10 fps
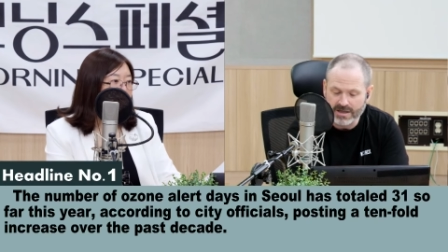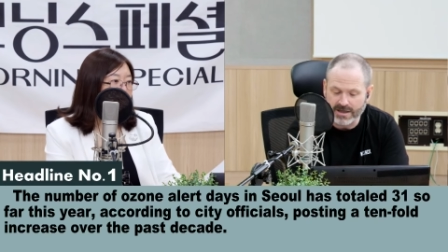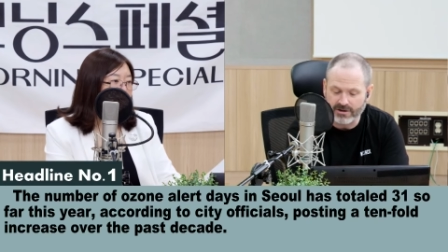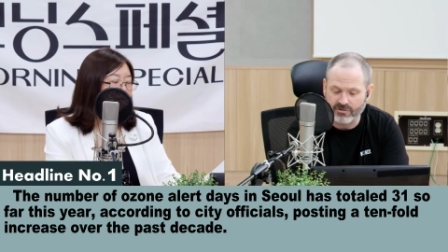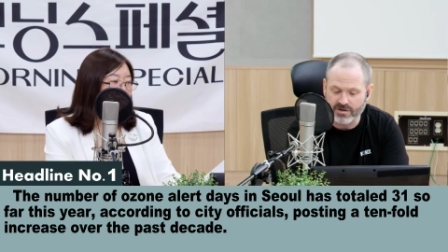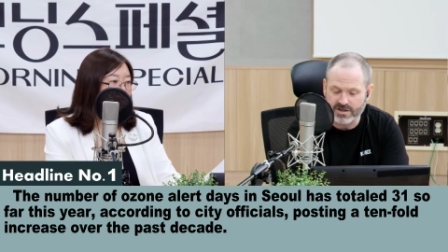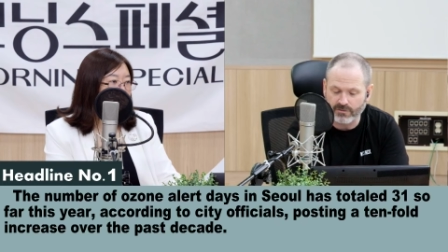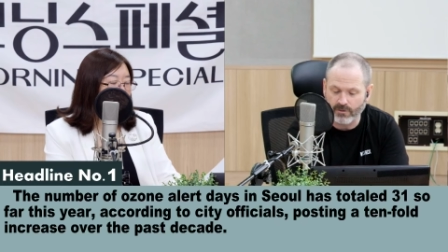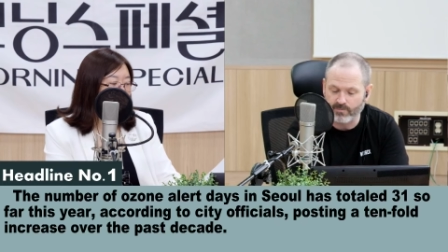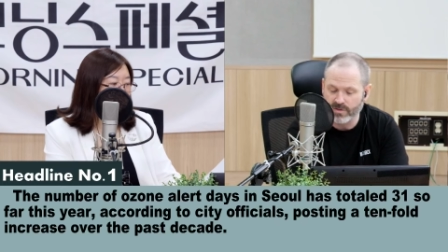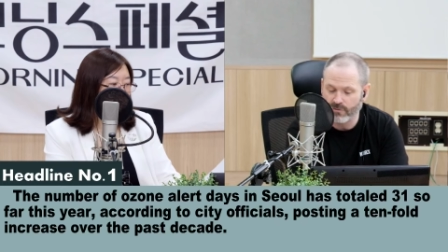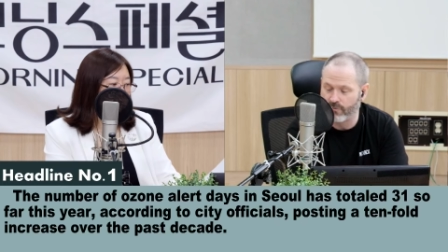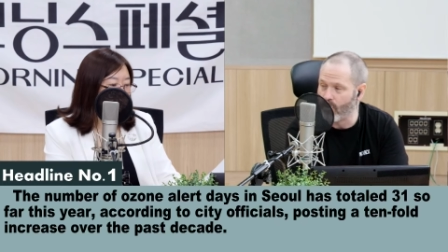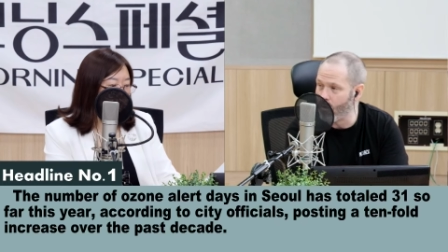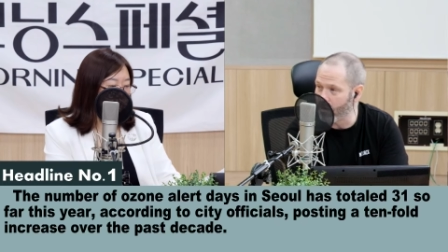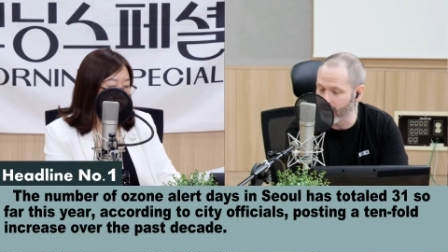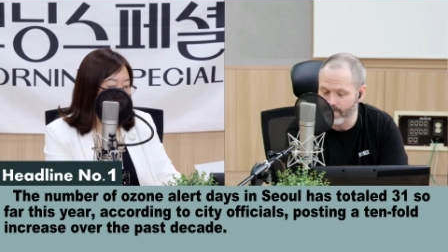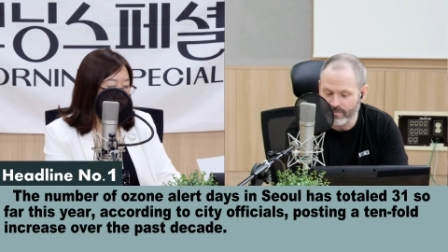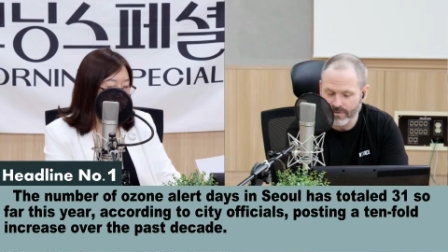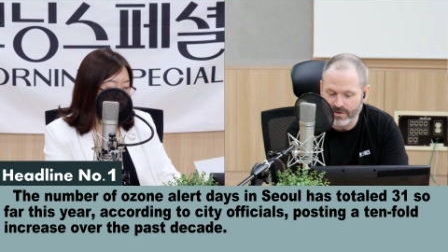increased from four
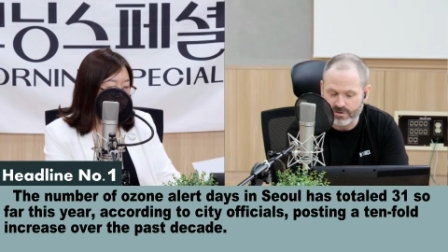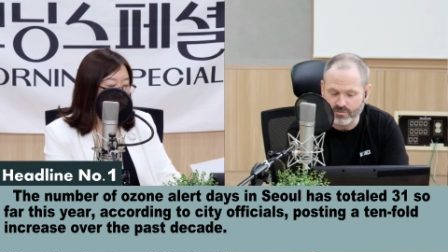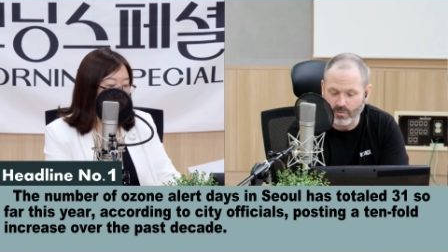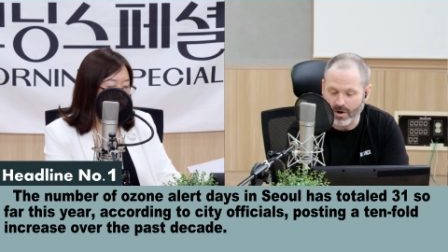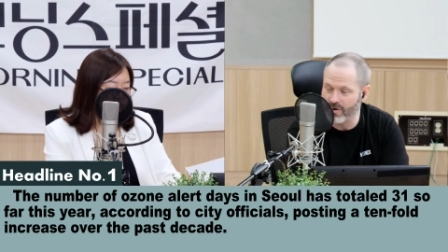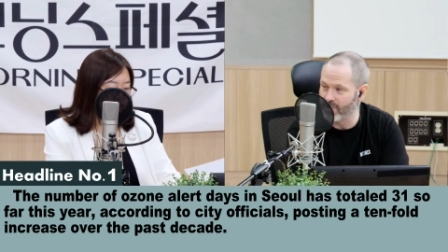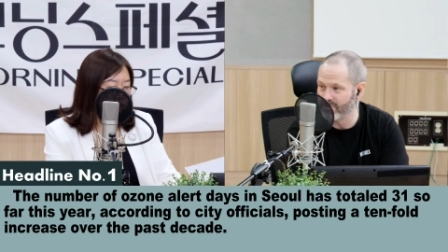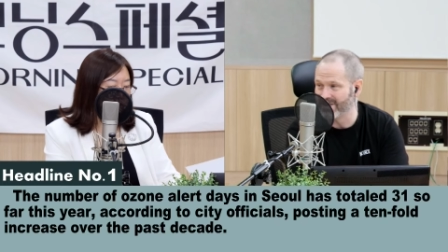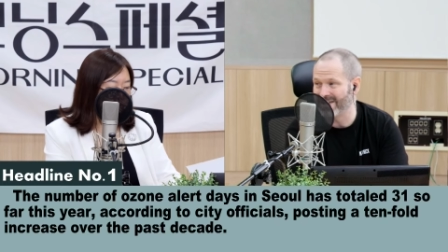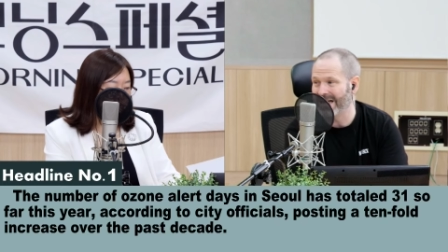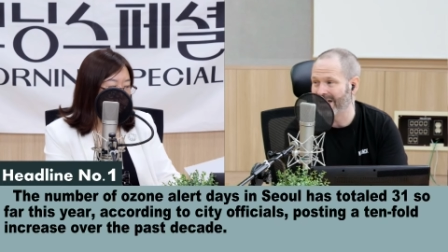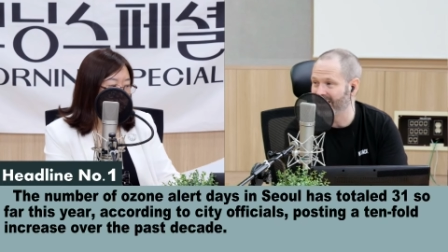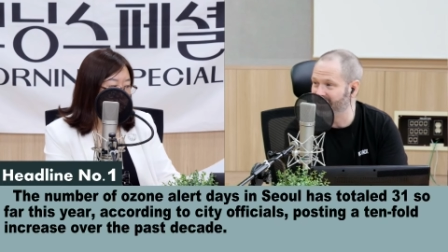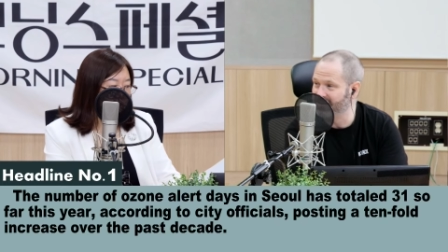to one hundred nine